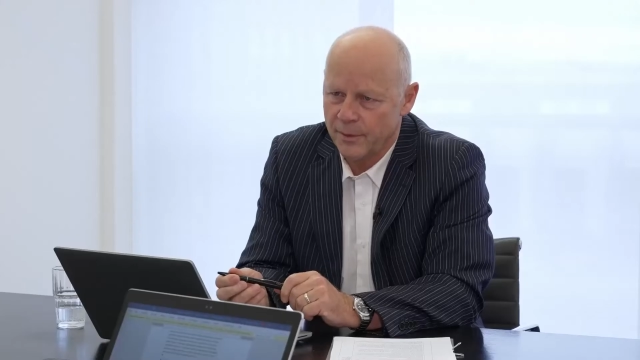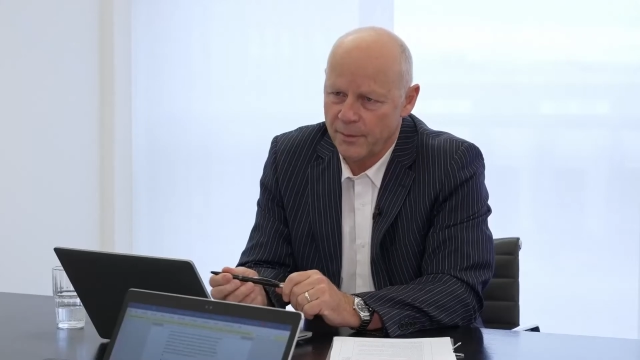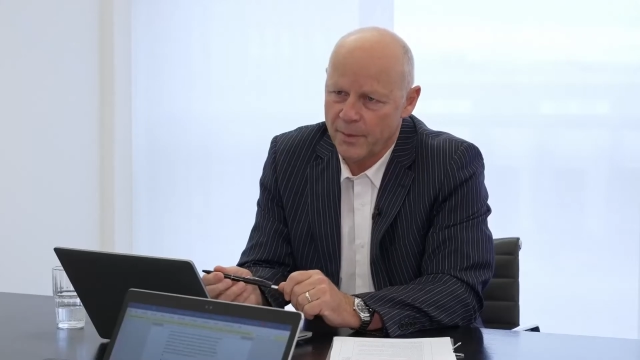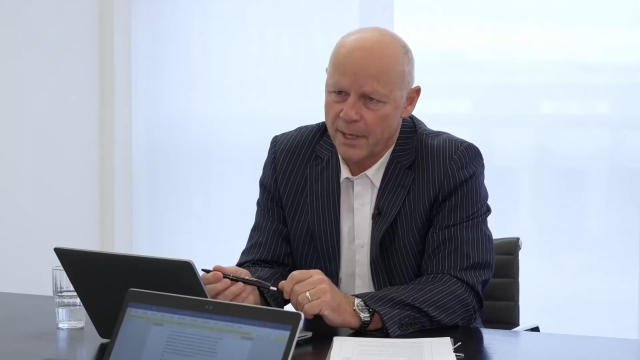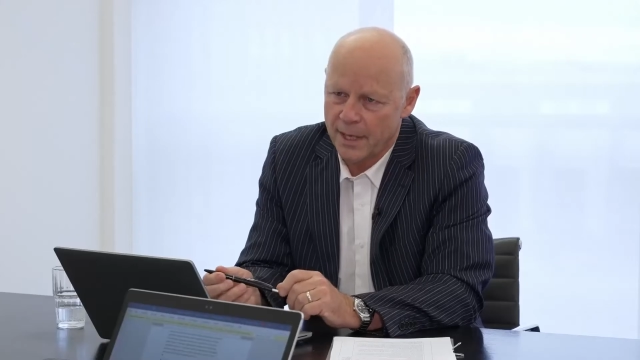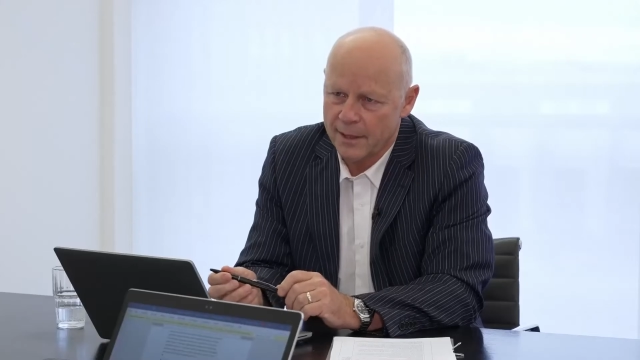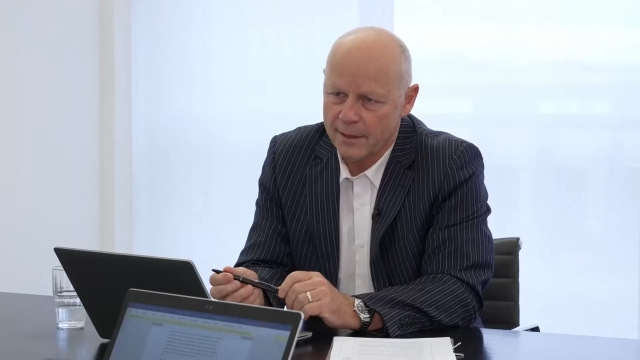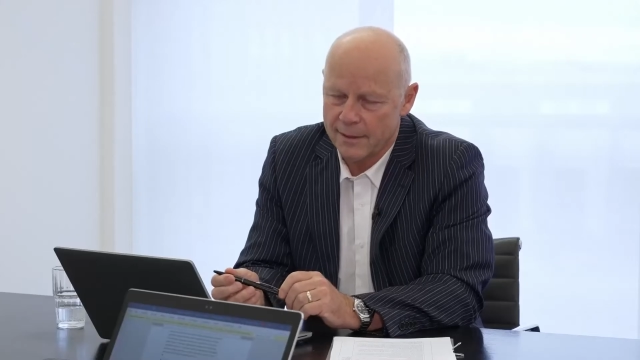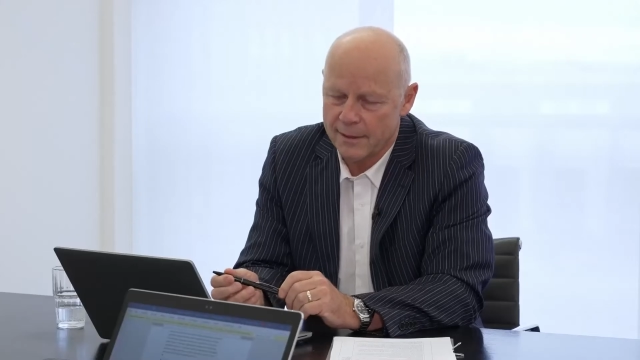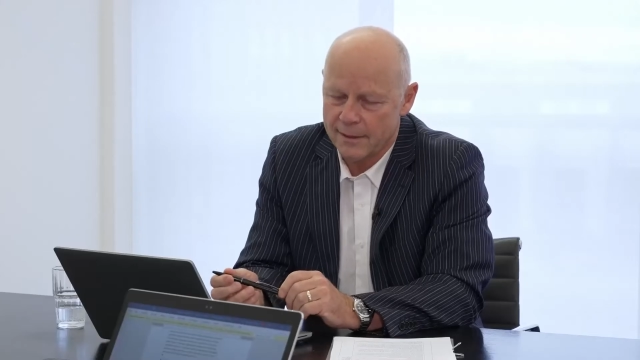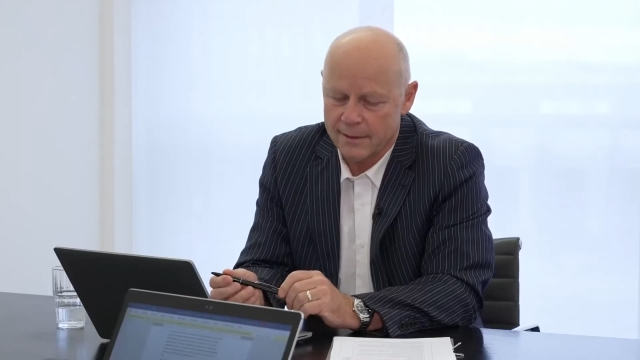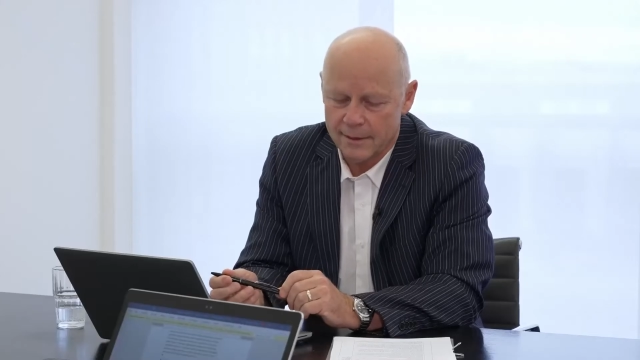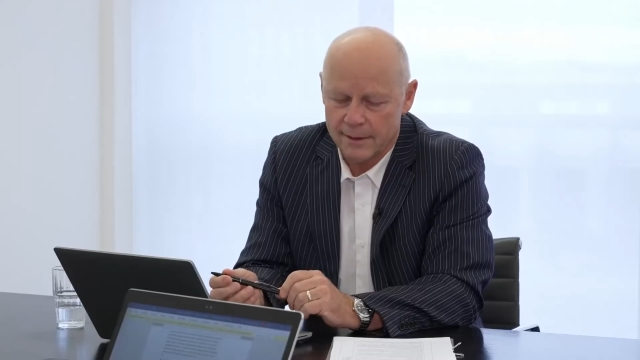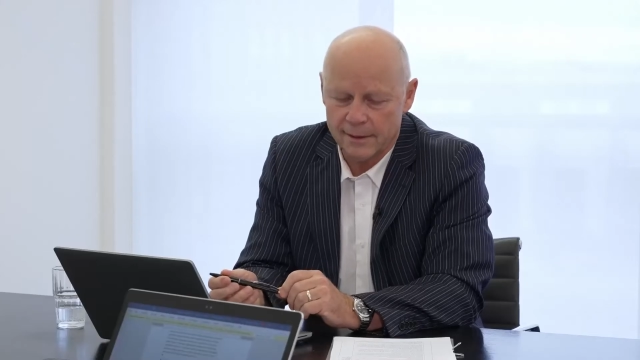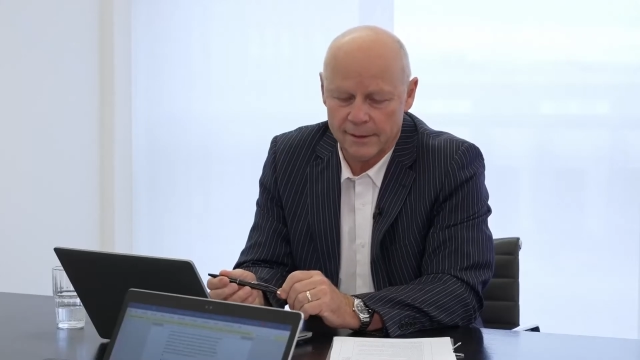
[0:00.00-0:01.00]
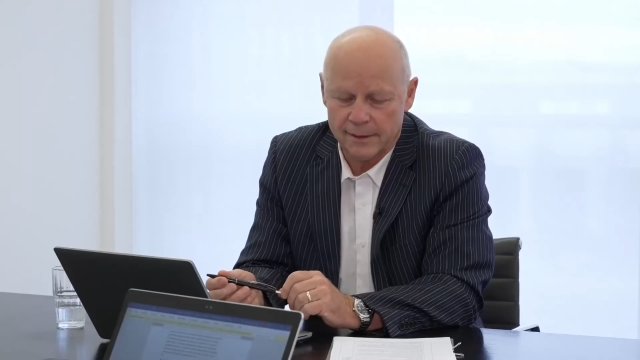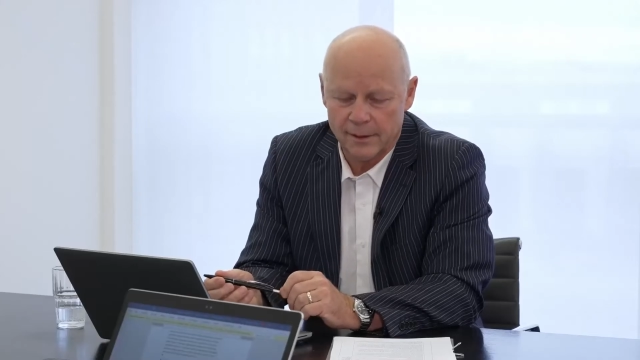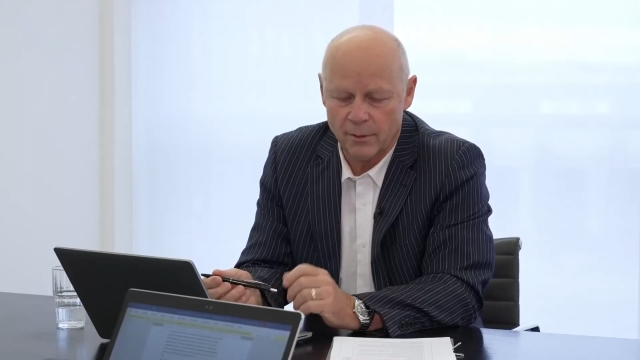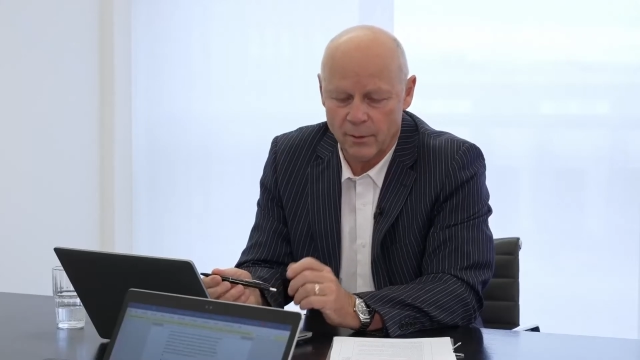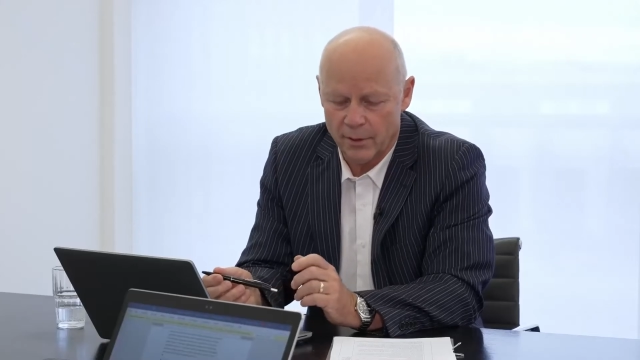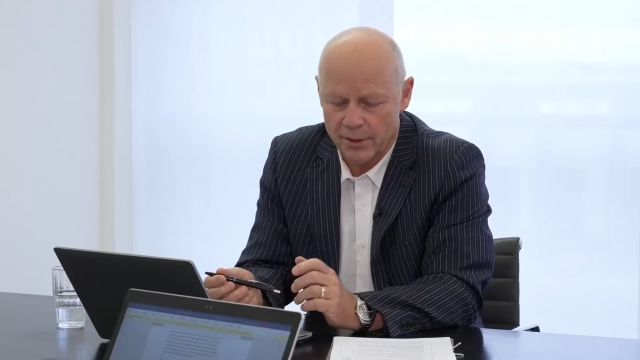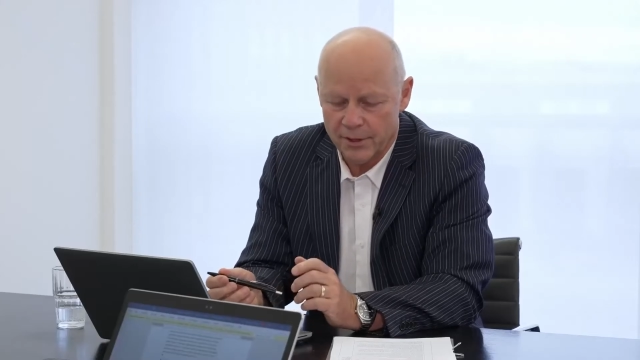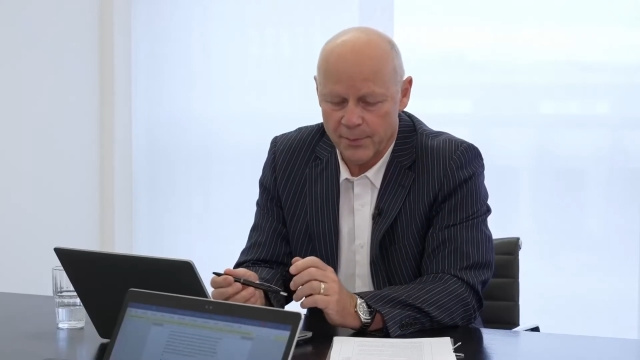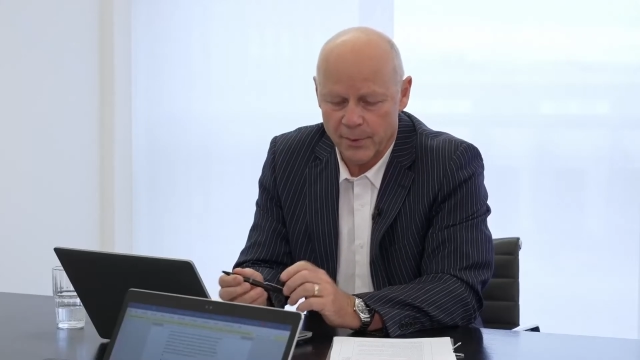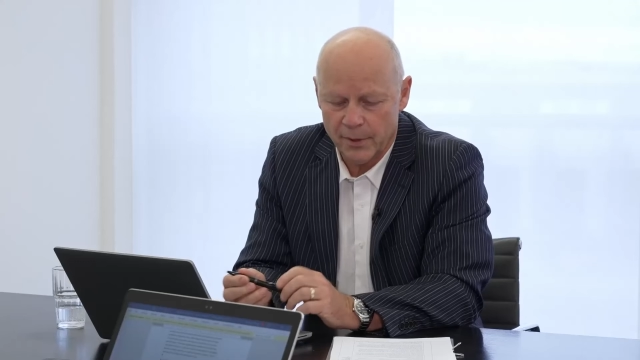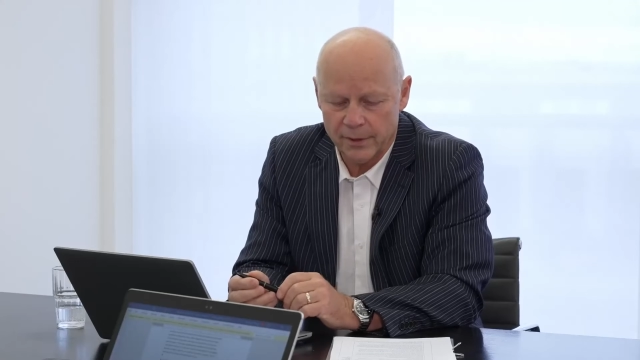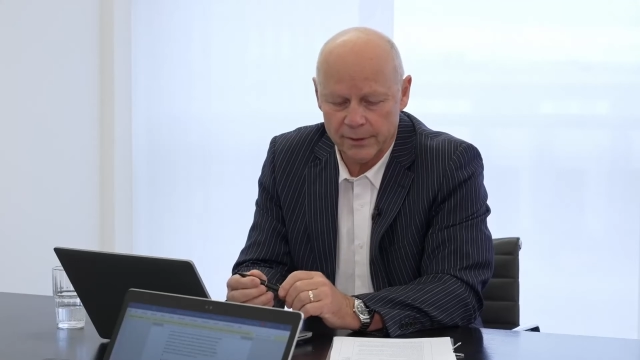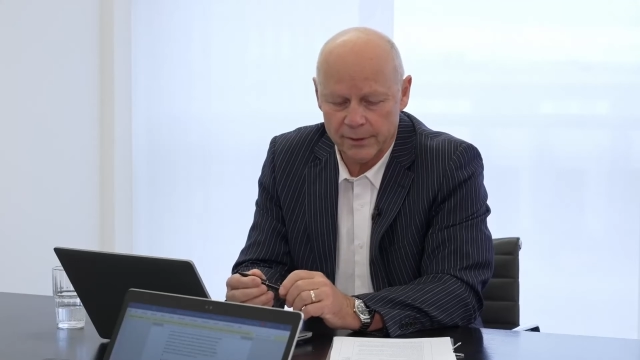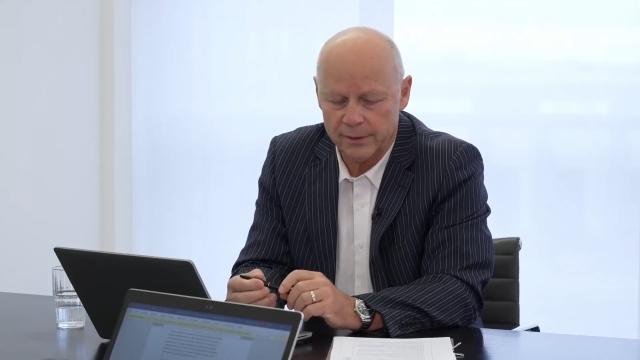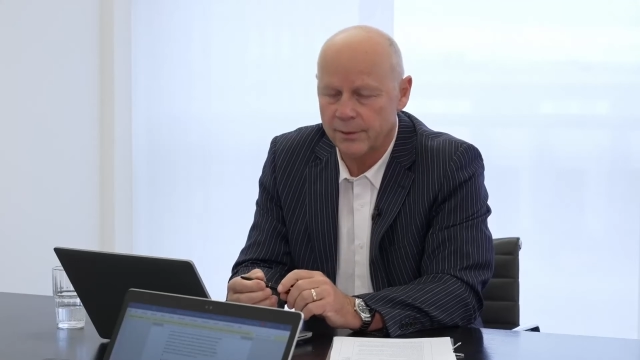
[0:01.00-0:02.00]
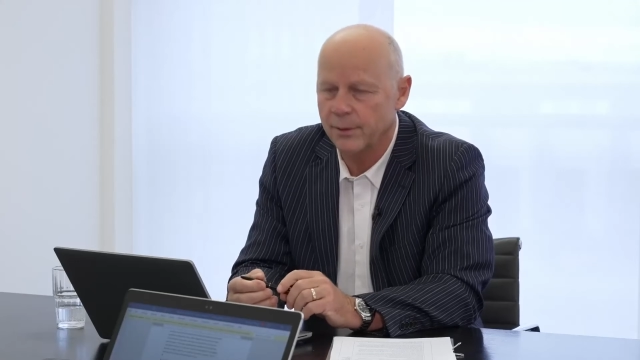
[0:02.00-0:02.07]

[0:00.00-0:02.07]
demands correspond